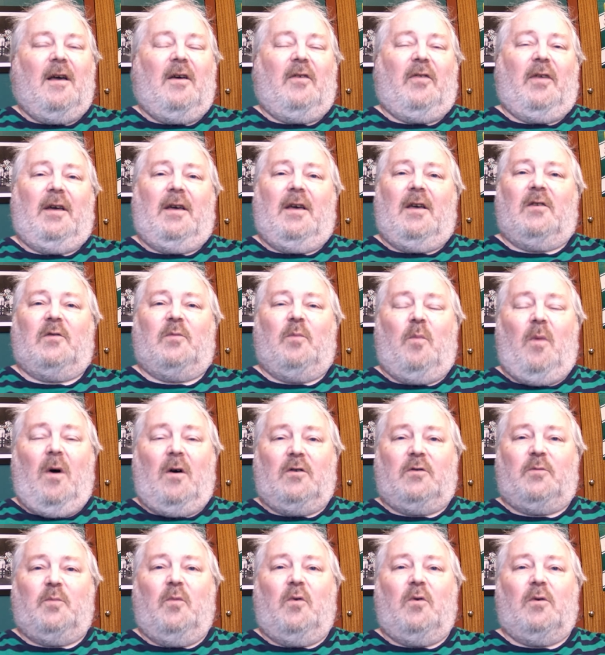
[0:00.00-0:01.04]
I think he's
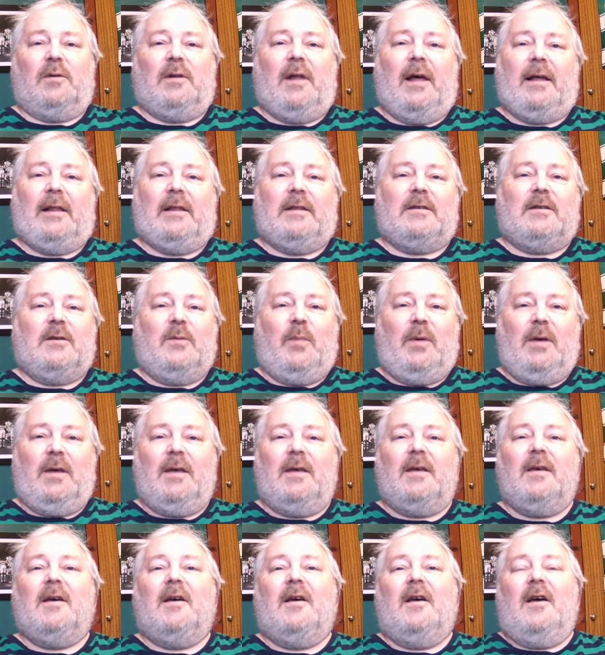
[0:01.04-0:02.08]
much more likely to
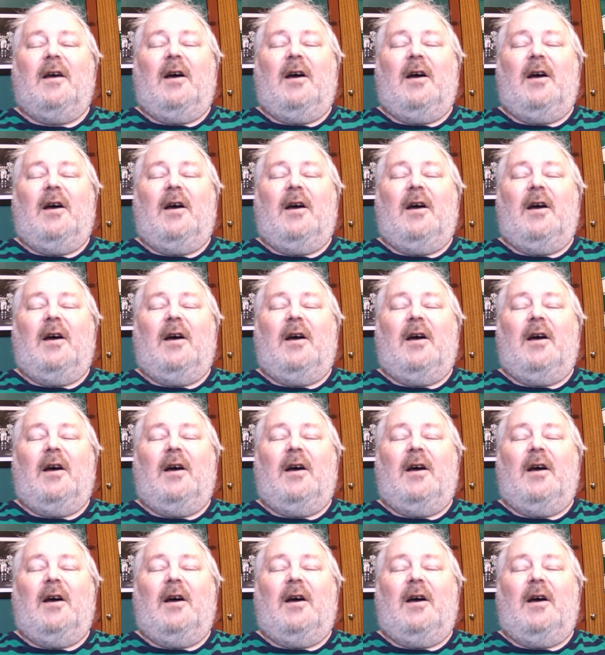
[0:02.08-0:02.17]
be